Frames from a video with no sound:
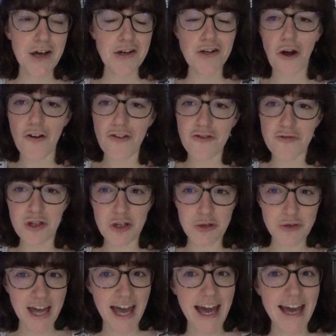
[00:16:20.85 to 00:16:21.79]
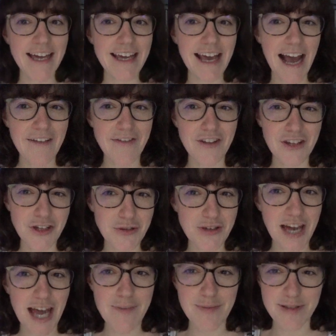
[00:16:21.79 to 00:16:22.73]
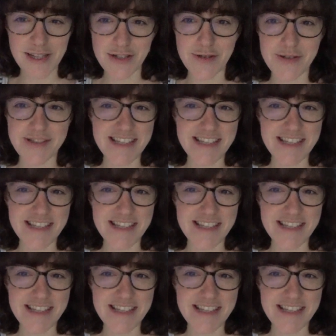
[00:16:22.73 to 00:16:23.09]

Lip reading: not from the UK and the UK political